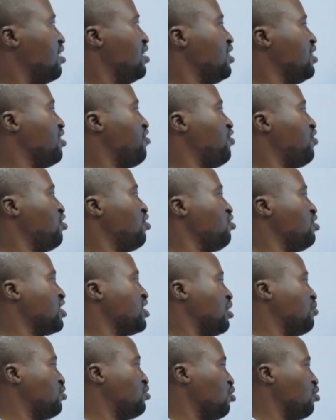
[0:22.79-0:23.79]
in the following
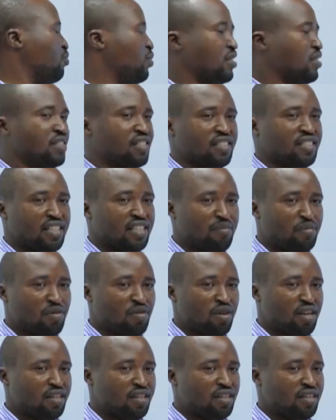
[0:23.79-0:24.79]
subtopics. Number
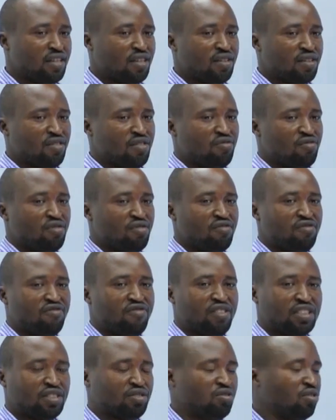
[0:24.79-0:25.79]
1, we have
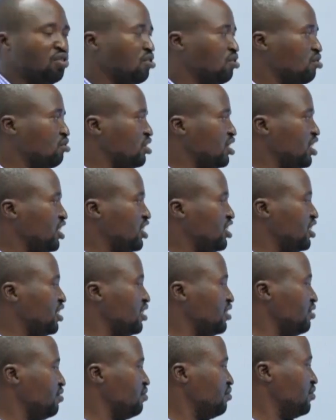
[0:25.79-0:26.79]
factorial
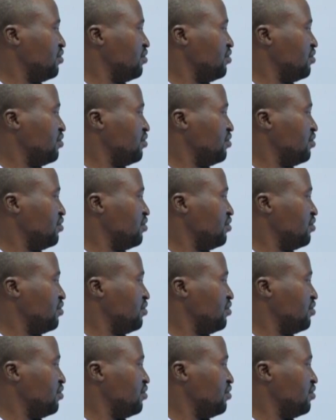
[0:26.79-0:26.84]
notation.